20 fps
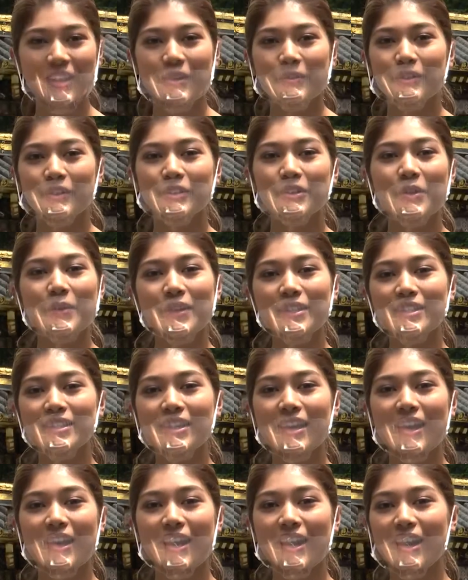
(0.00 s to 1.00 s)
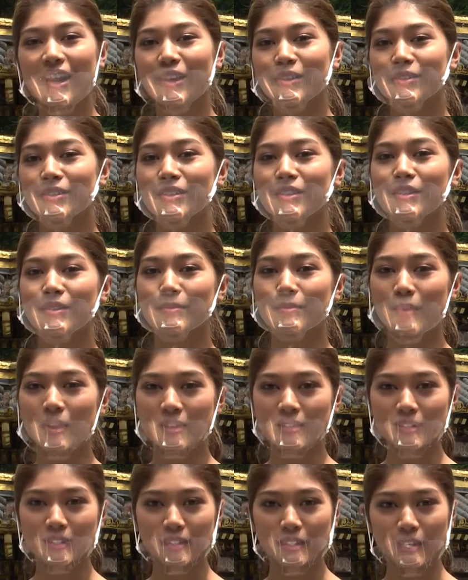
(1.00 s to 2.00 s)
We're going to head now to the
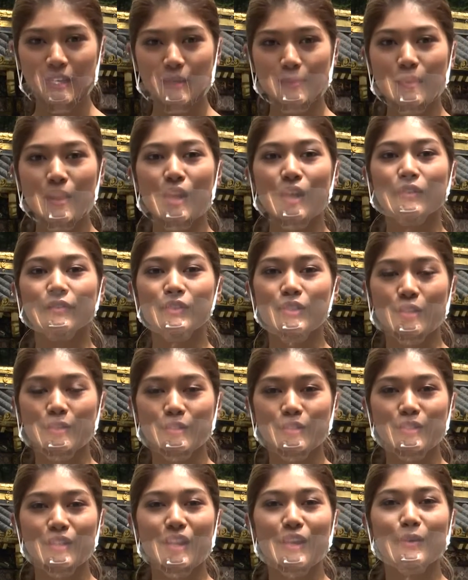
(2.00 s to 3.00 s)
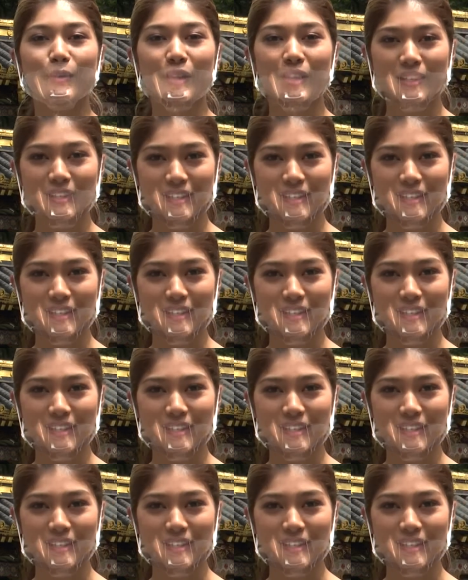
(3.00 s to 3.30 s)
mausoleum of Tokugawa